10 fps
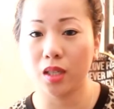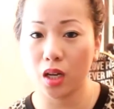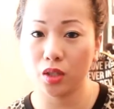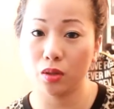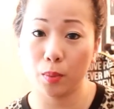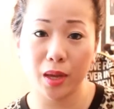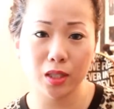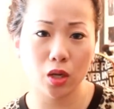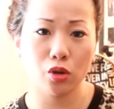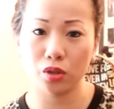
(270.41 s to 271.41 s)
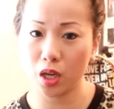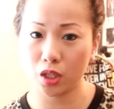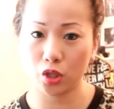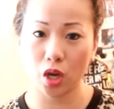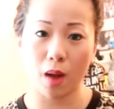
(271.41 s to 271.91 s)
The base coat
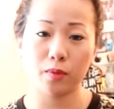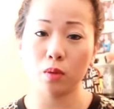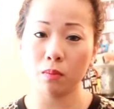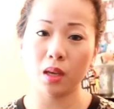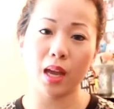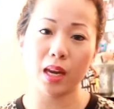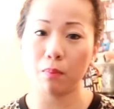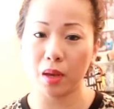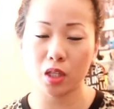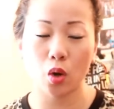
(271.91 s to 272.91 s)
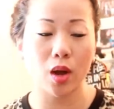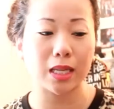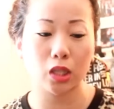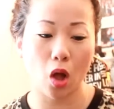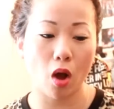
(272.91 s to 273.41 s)
does the job. To me, any base coat,
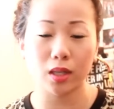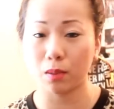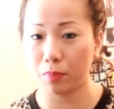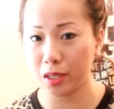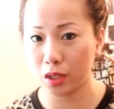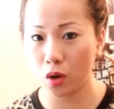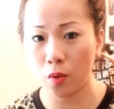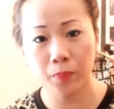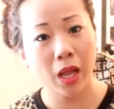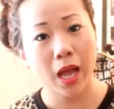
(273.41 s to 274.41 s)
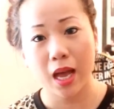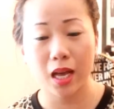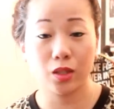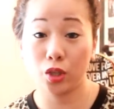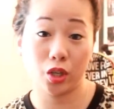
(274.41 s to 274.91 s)
as long as a base coat,
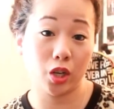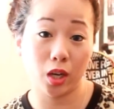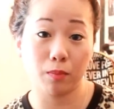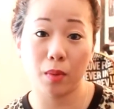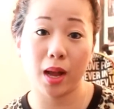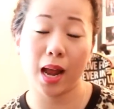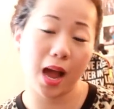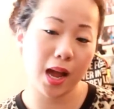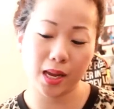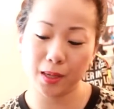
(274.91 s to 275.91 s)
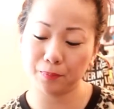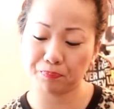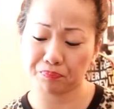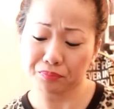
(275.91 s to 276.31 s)
it's good. But I